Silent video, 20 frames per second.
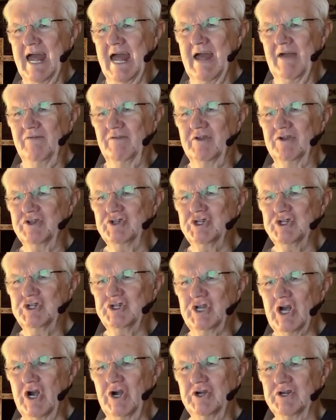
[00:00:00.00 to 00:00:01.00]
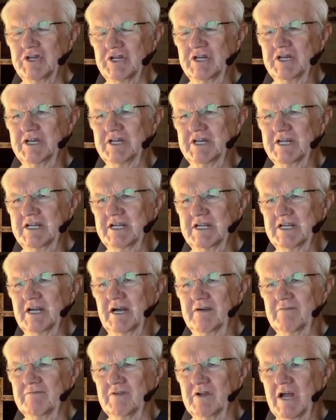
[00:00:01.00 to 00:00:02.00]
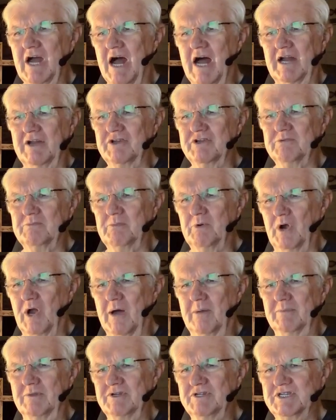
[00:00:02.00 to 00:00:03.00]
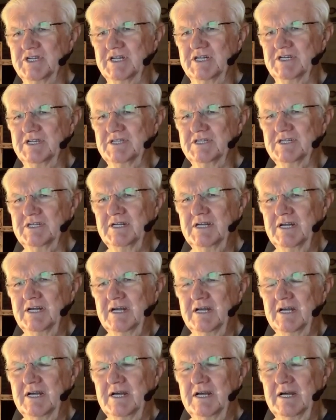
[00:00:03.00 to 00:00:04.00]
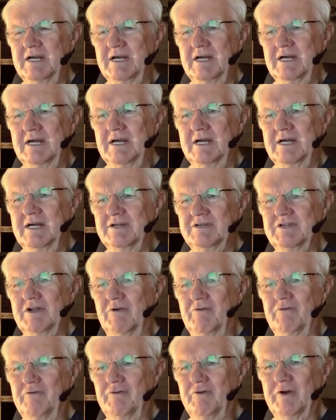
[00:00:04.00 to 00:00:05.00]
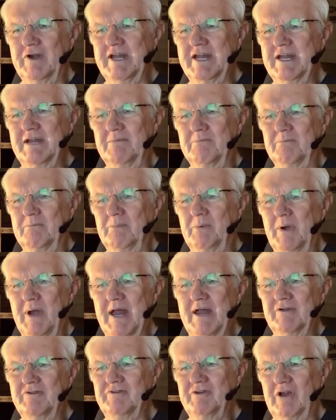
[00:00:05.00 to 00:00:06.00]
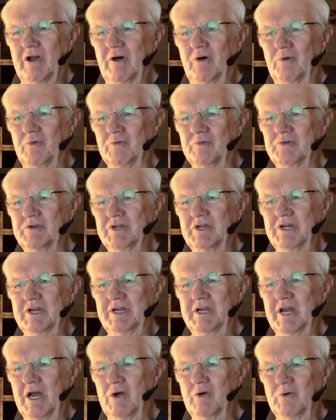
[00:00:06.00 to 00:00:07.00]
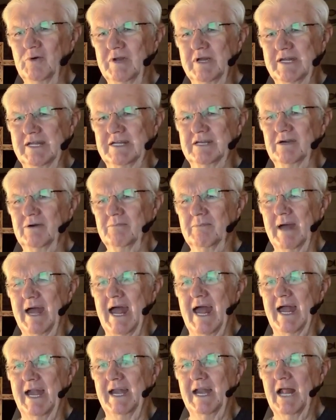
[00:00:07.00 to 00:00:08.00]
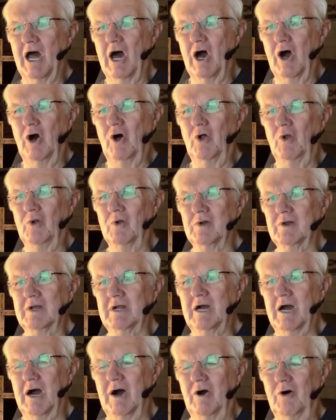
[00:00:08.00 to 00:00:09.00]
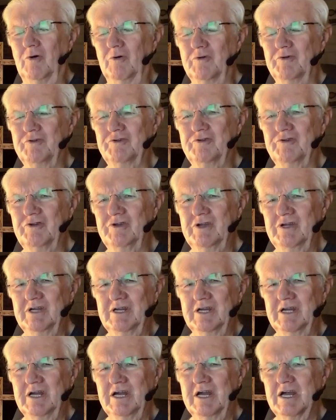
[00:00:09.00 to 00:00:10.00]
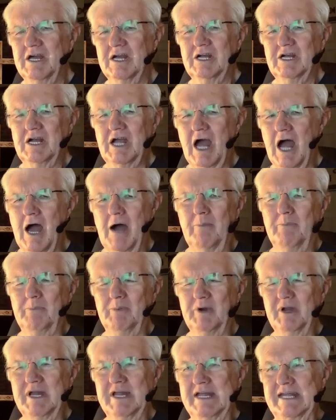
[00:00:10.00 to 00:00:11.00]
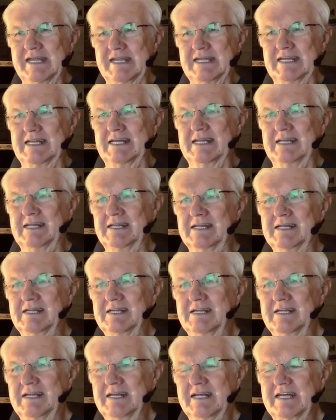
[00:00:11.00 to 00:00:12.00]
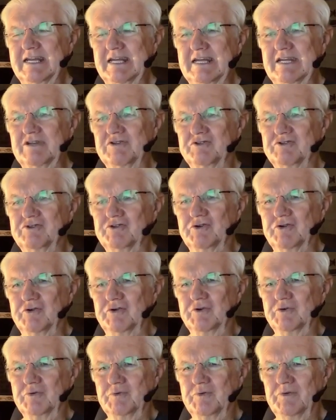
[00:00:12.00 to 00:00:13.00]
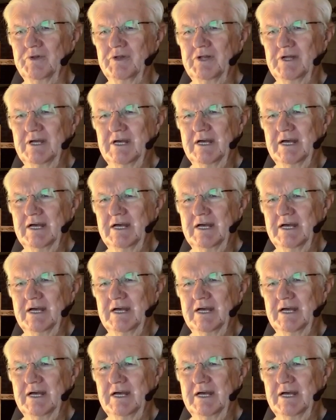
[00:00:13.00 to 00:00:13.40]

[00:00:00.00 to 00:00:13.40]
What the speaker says: and the certainty of God's promises. So friend, press on to know him at all cost. Comprehend his truth.